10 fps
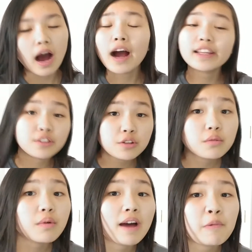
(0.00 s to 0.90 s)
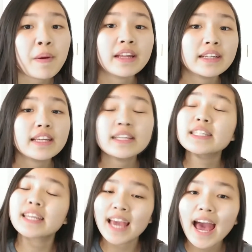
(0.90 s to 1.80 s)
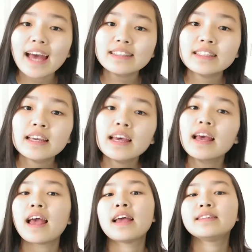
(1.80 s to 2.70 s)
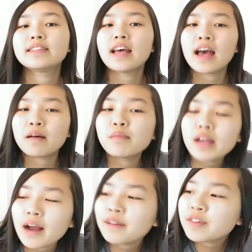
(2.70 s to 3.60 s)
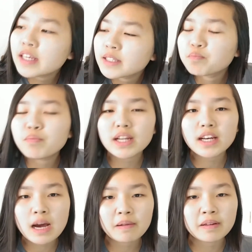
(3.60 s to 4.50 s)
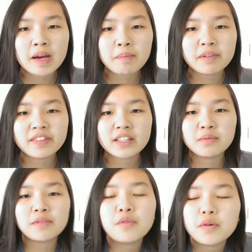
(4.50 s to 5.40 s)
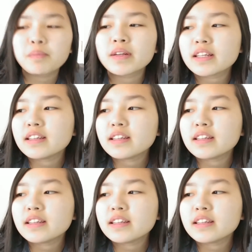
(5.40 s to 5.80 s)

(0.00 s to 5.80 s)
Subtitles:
I do have a pet. He's a cat, and he's been a cow in a couple of videos before, but